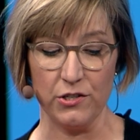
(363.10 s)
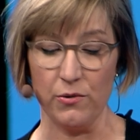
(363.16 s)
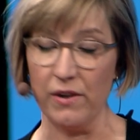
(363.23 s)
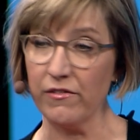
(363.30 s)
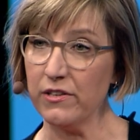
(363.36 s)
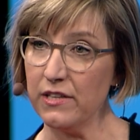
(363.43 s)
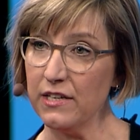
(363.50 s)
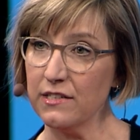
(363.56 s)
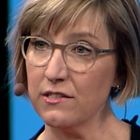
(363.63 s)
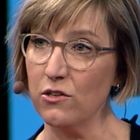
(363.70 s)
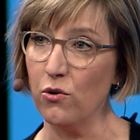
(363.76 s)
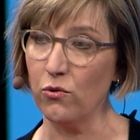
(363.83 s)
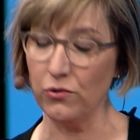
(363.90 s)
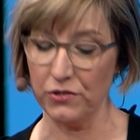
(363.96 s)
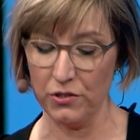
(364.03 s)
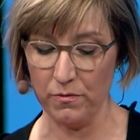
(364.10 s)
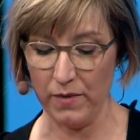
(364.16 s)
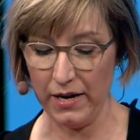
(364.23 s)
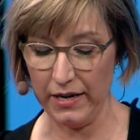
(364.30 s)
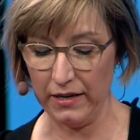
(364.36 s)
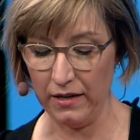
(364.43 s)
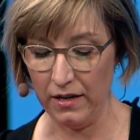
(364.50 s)
so everything's local to
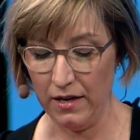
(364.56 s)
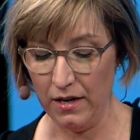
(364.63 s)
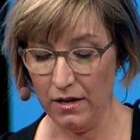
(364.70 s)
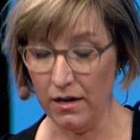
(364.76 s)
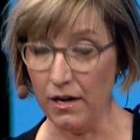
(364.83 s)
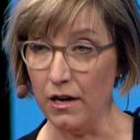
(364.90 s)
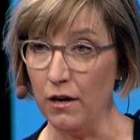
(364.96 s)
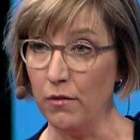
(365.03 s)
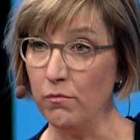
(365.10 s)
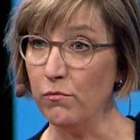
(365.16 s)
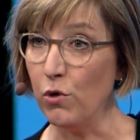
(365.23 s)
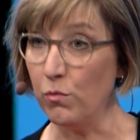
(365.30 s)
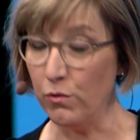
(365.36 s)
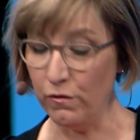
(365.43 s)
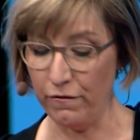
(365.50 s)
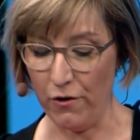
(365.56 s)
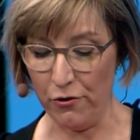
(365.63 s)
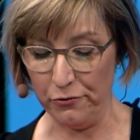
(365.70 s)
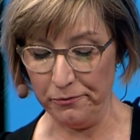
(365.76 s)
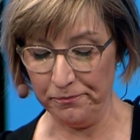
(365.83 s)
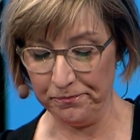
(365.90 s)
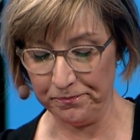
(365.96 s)
my uh, mobile
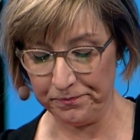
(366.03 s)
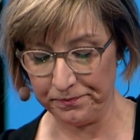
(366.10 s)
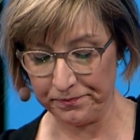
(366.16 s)
phone.